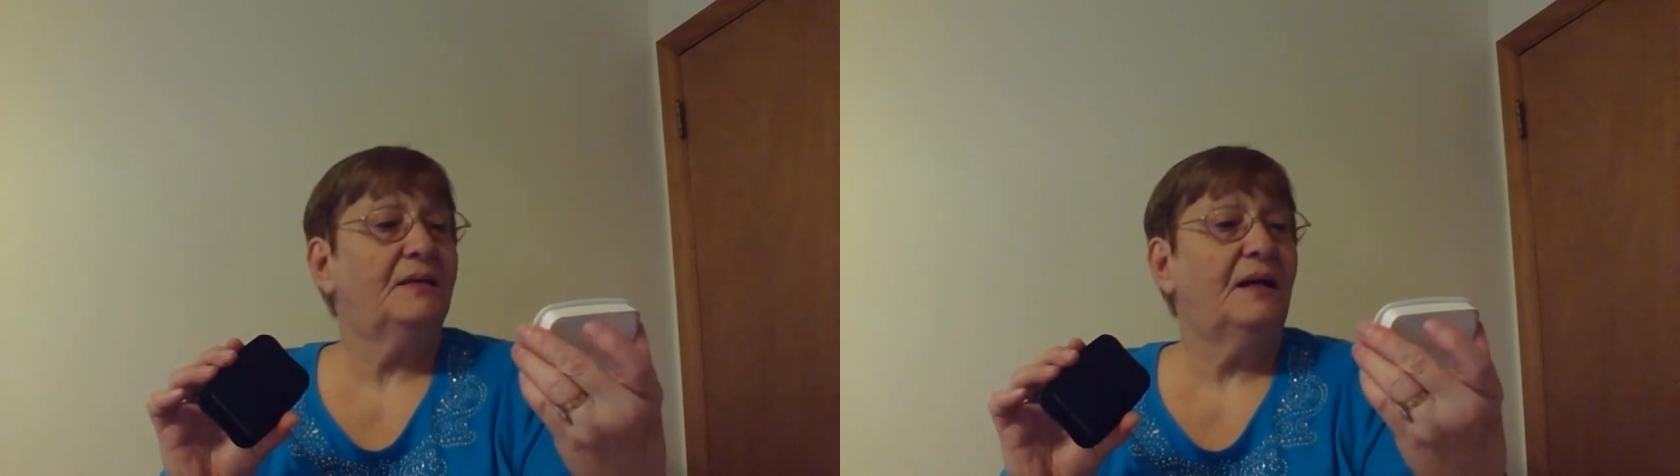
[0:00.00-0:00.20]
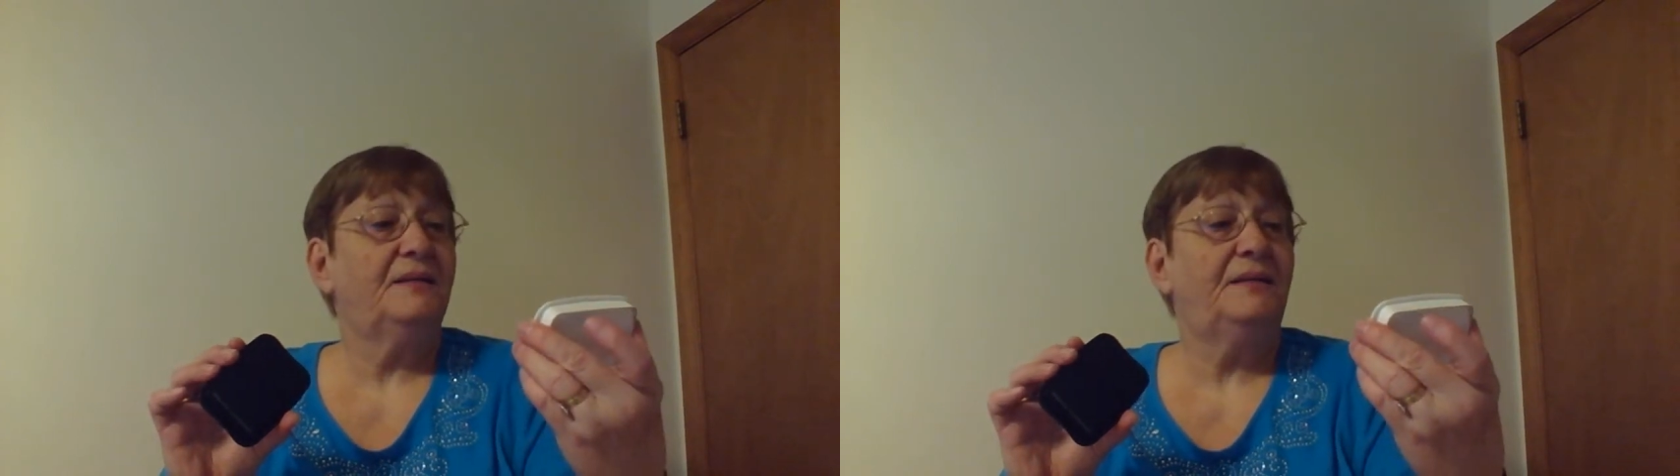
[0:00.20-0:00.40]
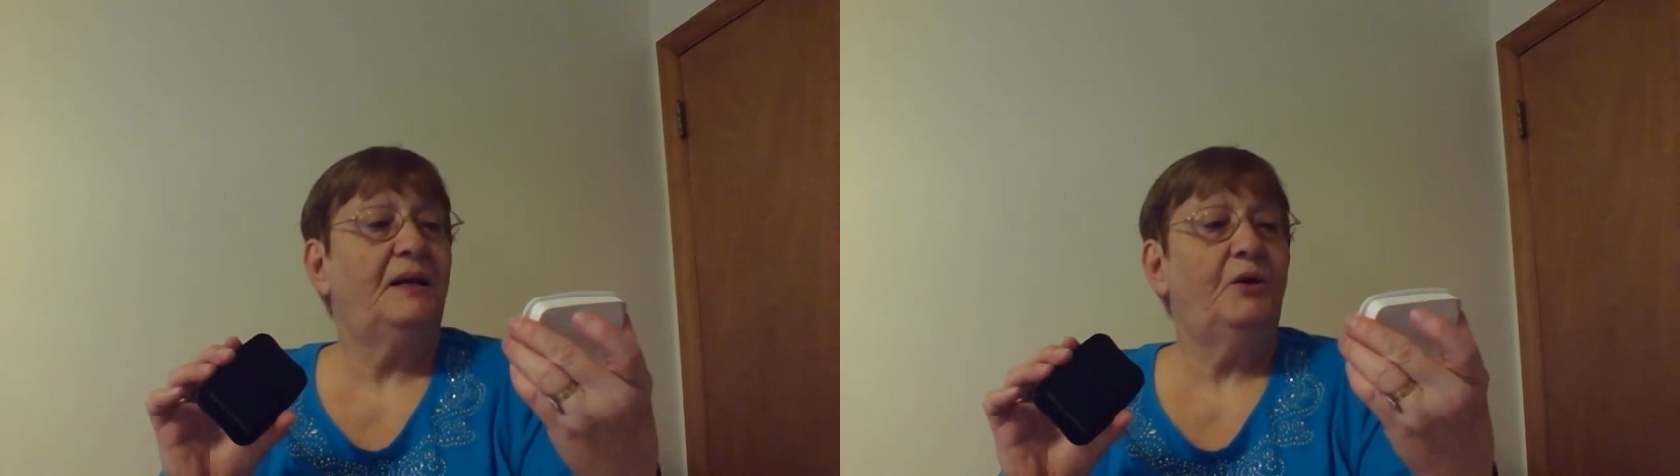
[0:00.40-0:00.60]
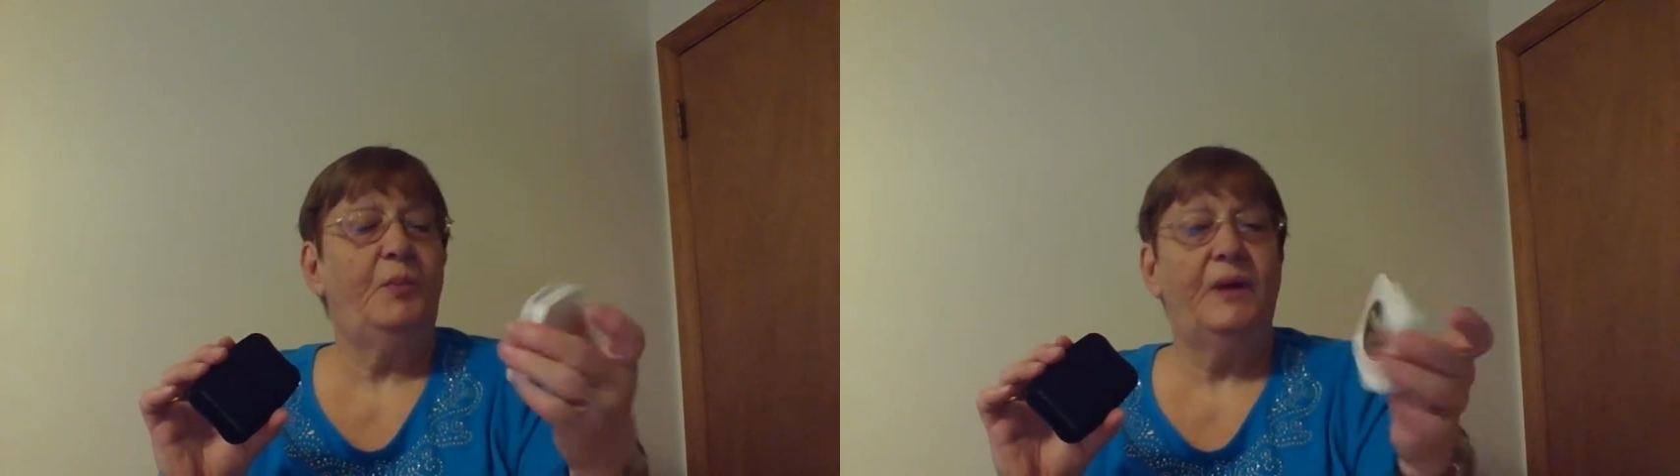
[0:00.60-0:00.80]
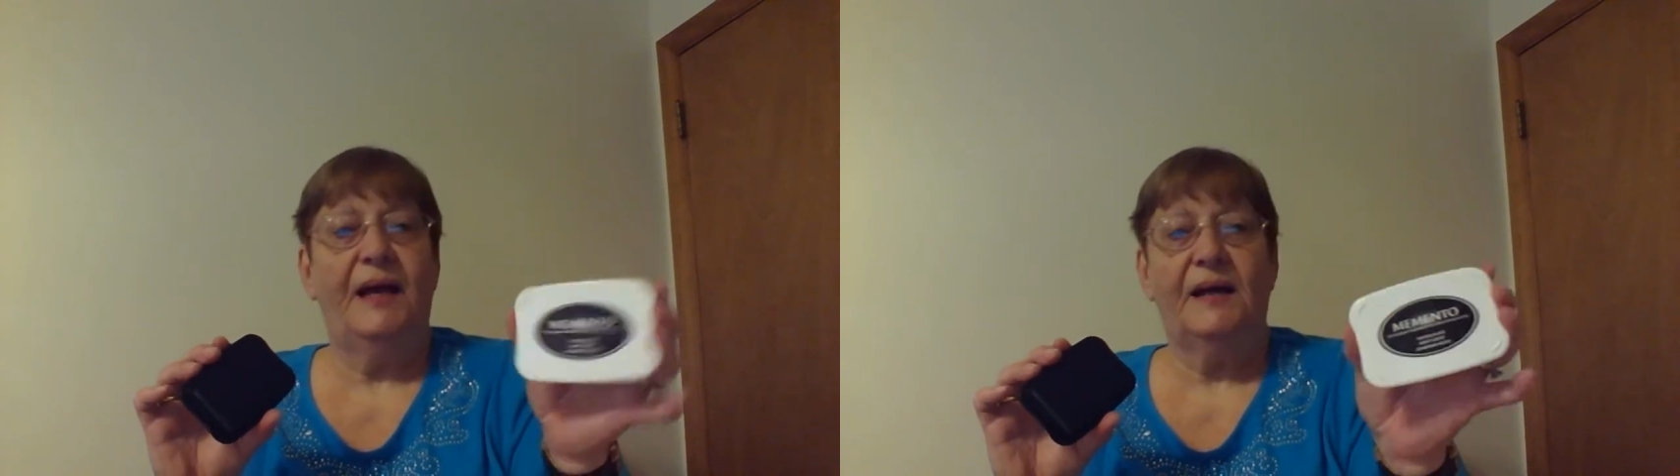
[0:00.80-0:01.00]
Tuxedo
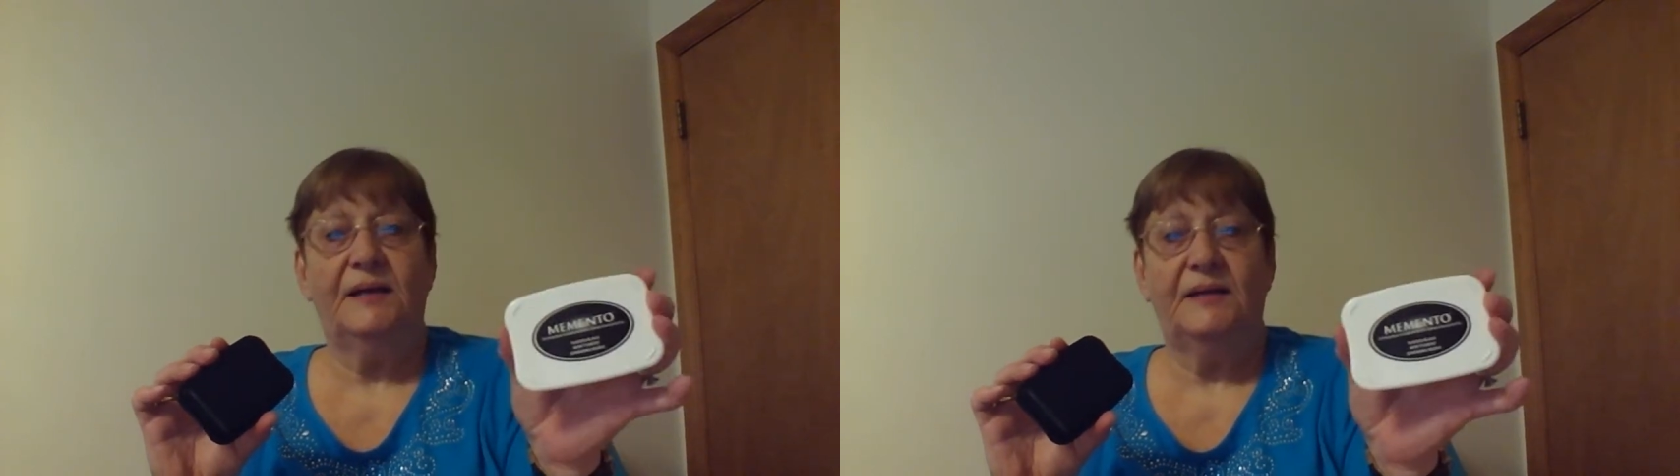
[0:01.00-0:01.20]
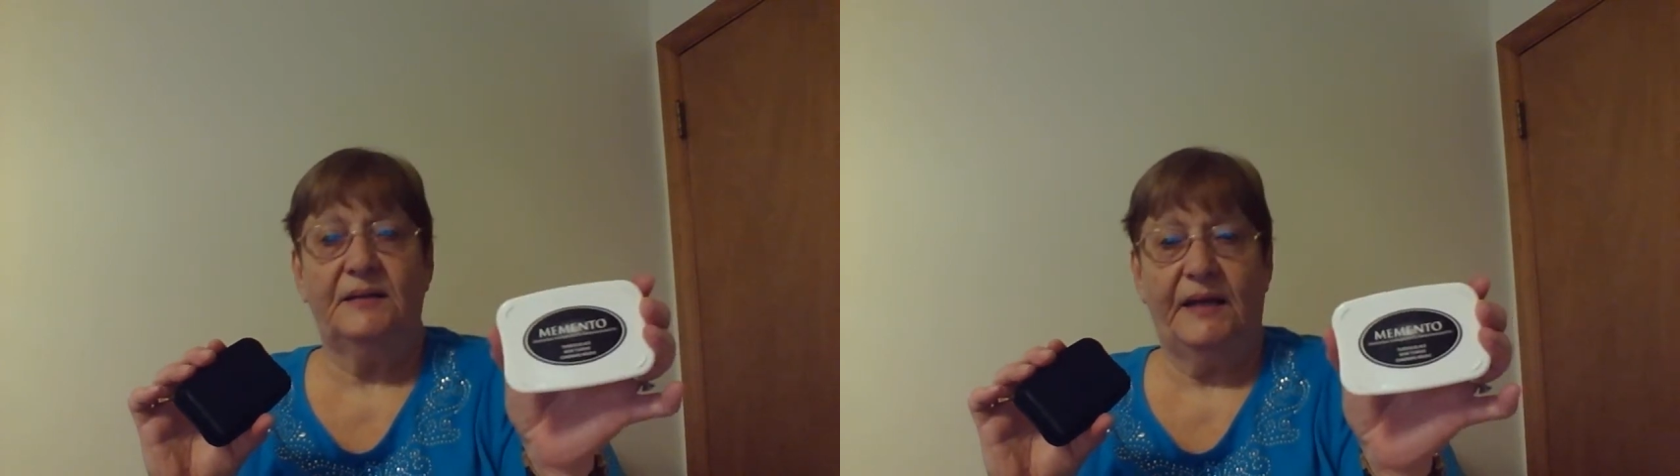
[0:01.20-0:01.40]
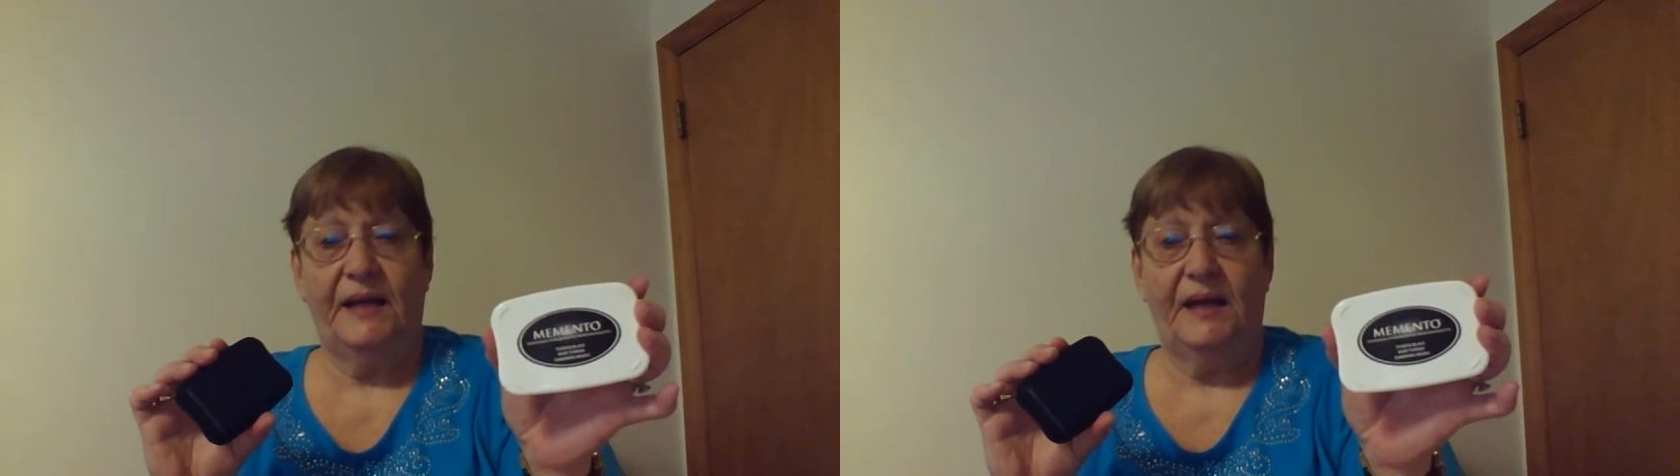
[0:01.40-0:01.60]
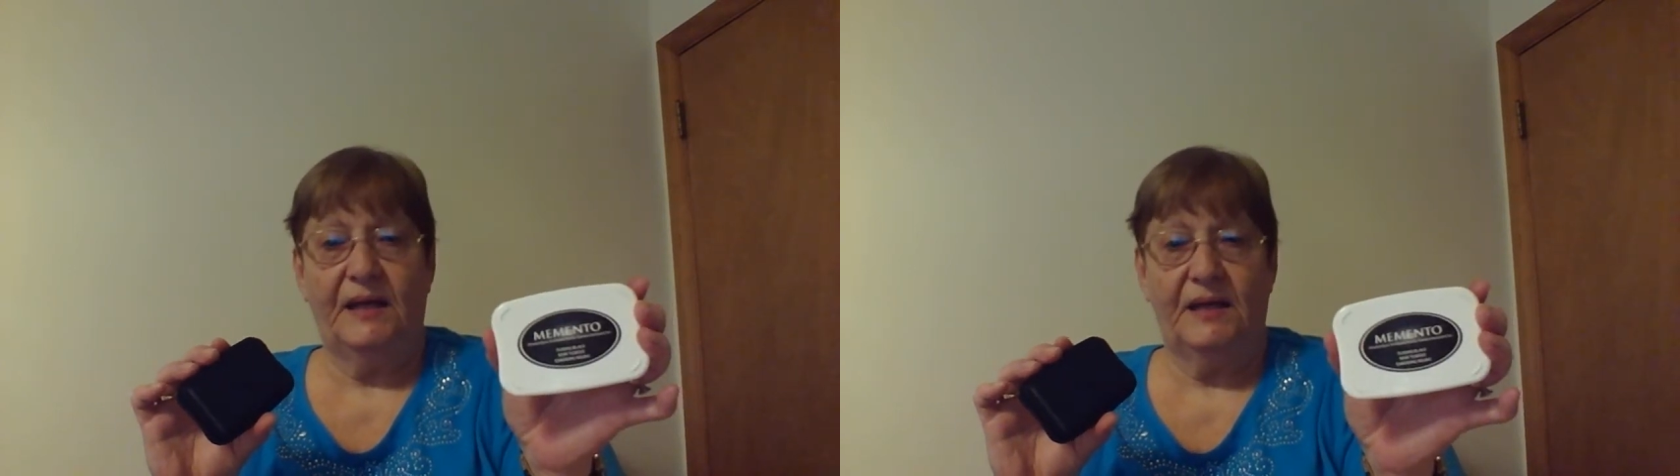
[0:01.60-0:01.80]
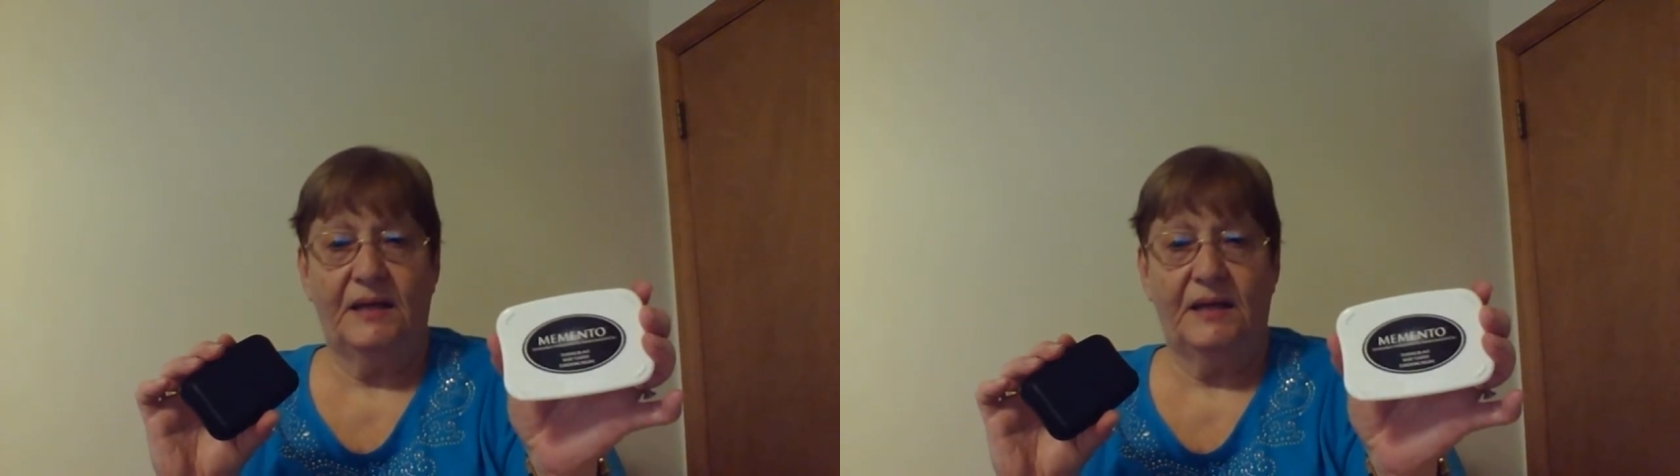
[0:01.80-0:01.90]
Black ink.